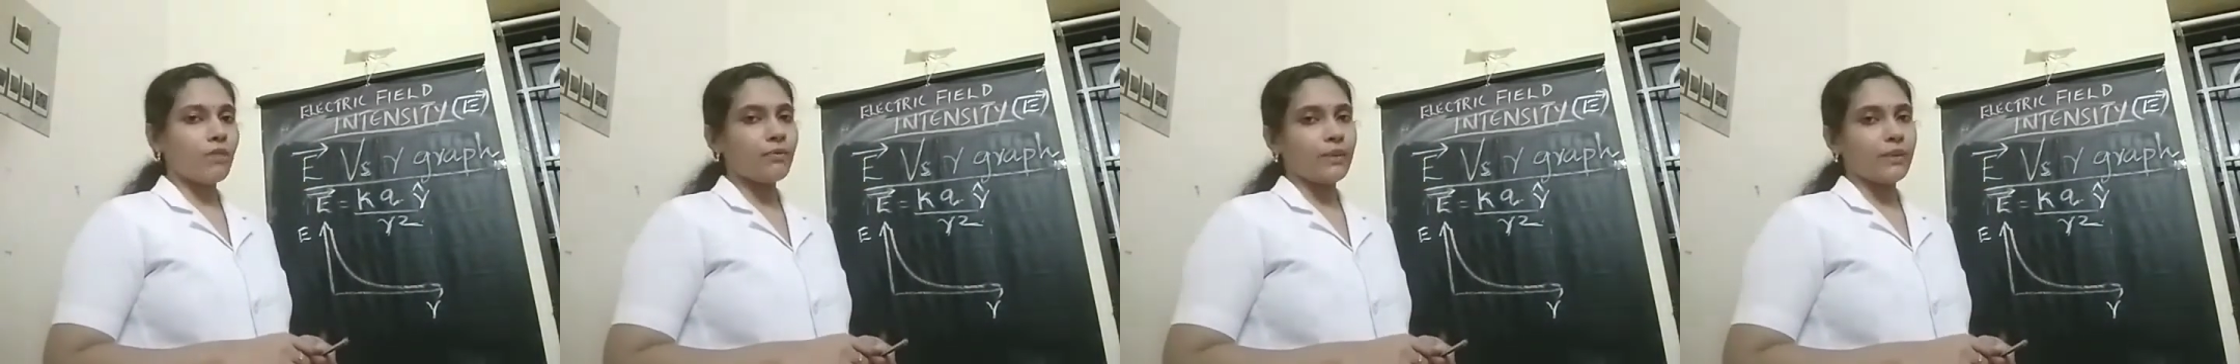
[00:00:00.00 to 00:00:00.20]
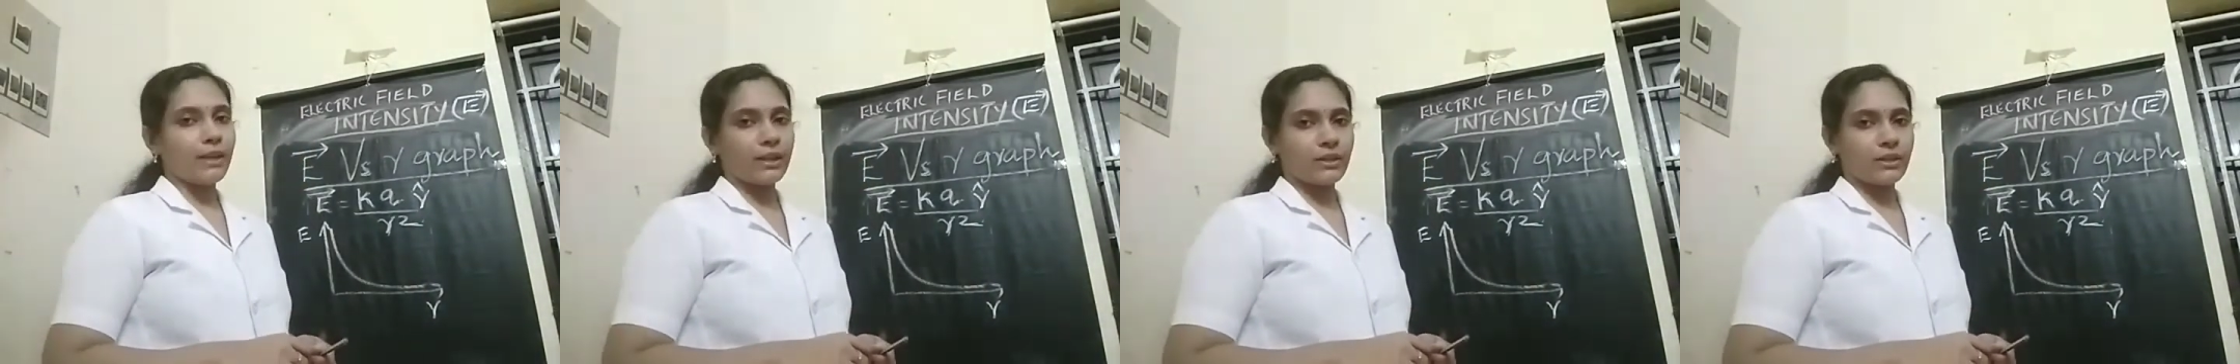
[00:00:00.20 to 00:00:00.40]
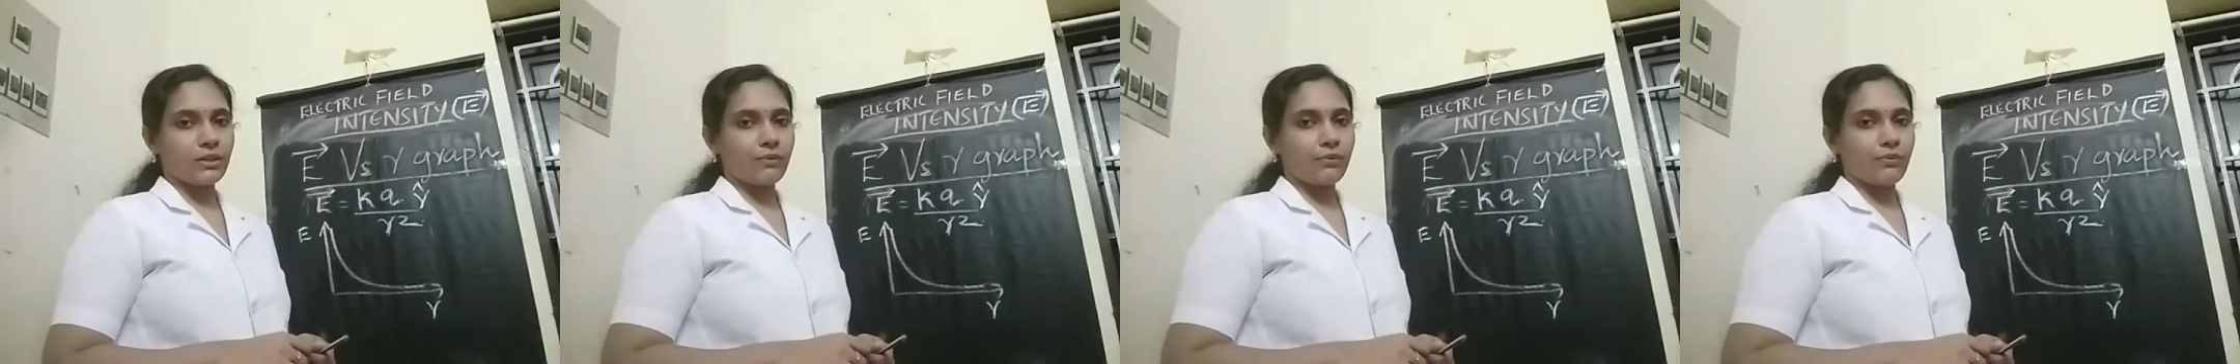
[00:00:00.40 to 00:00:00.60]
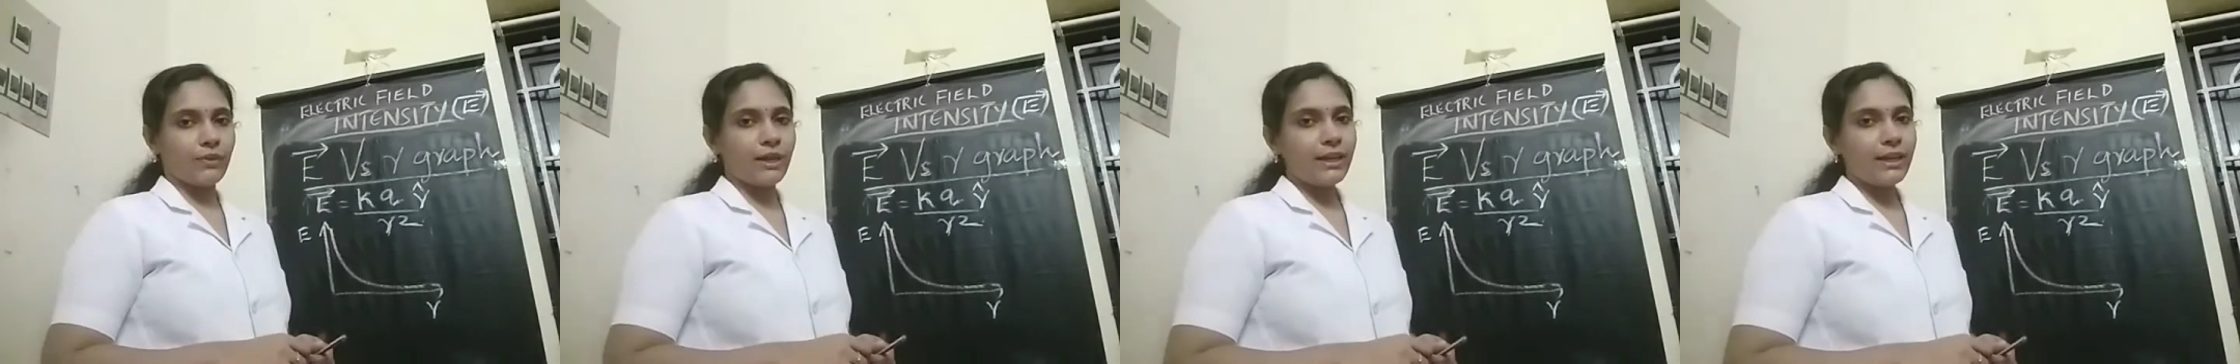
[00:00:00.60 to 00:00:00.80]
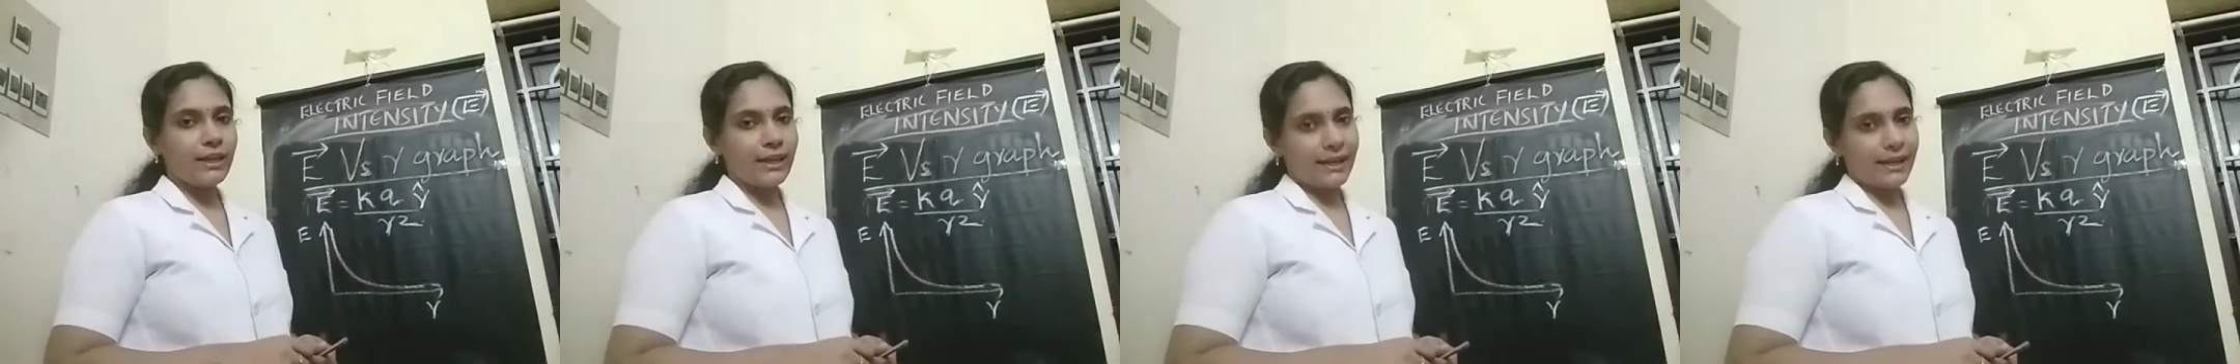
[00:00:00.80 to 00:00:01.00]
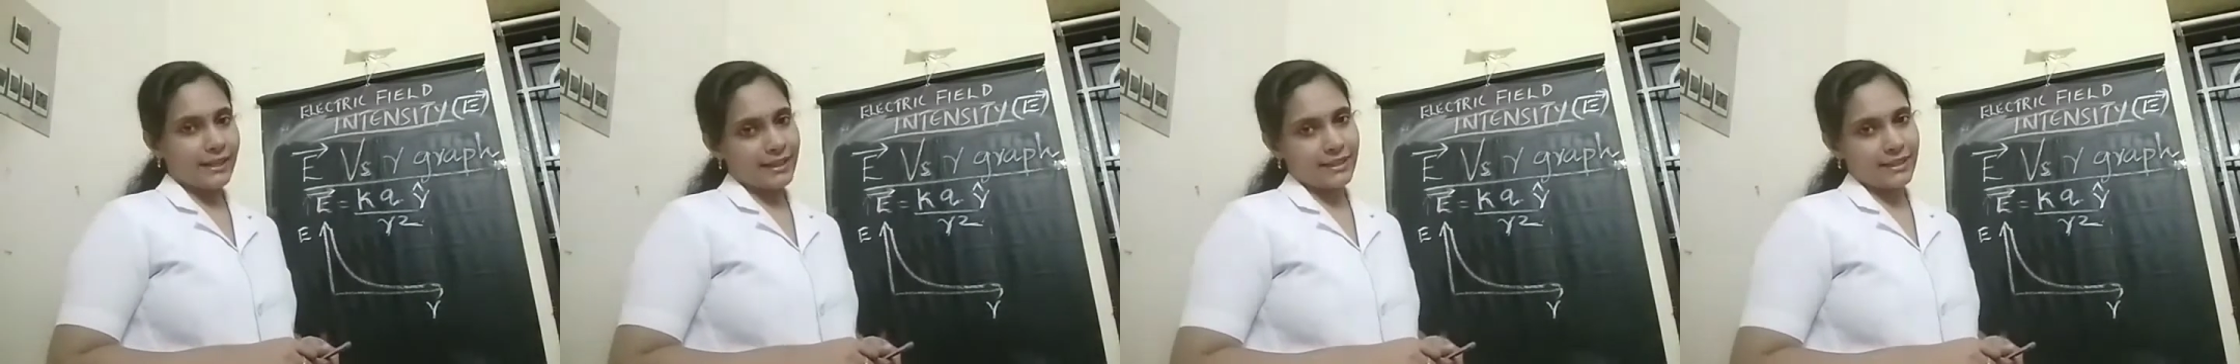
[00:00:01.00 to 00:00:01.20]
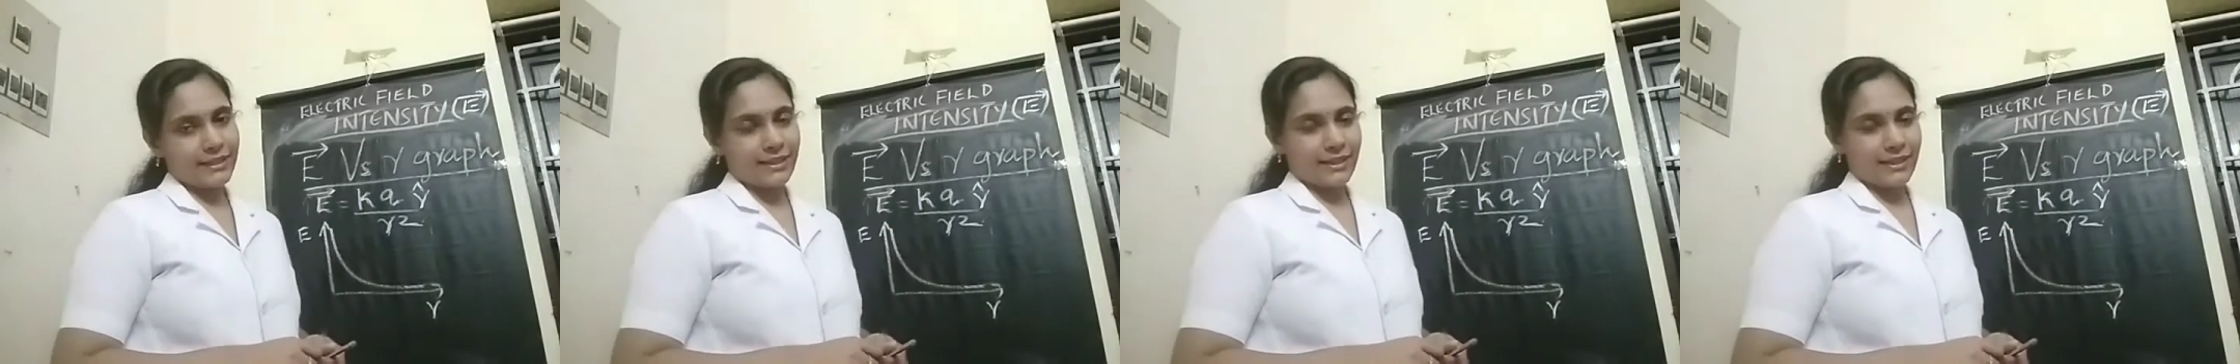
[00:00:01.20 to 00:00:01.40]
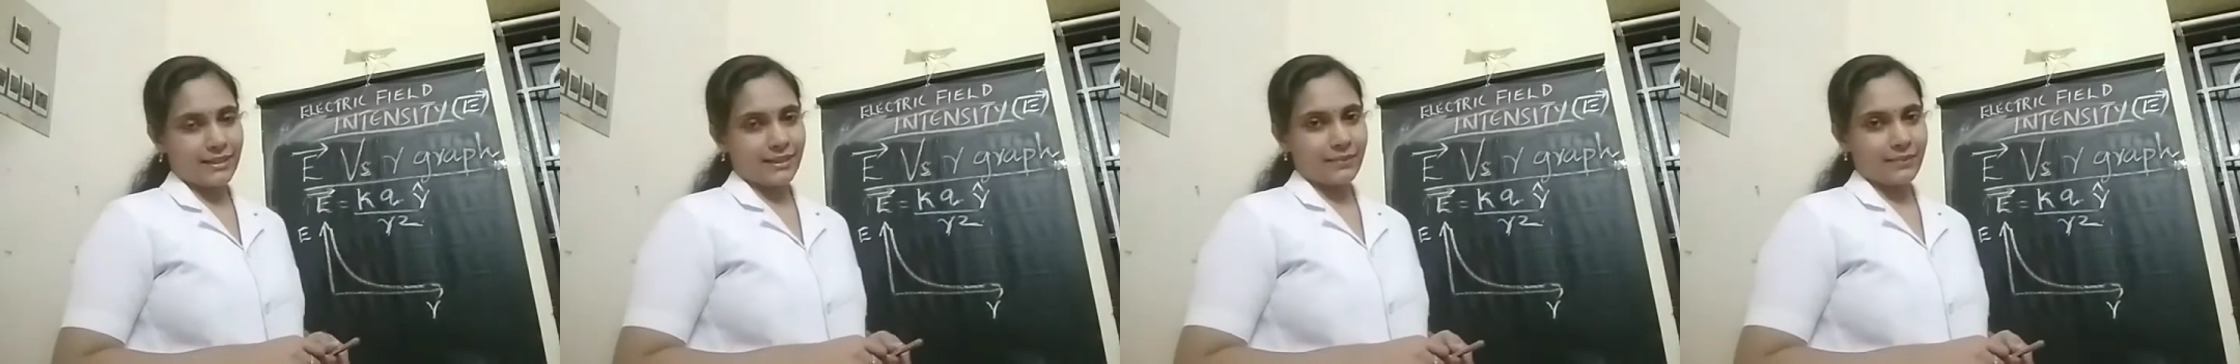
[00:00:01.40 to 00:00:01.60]
electric field
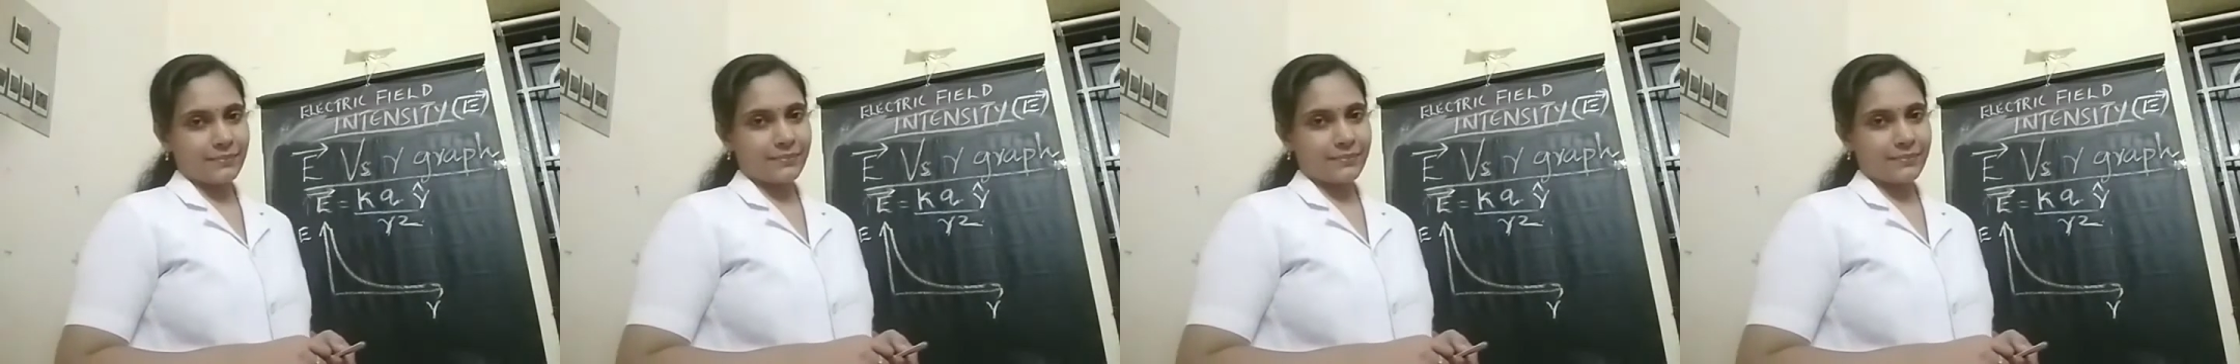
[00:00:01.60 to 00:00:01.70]
intensity.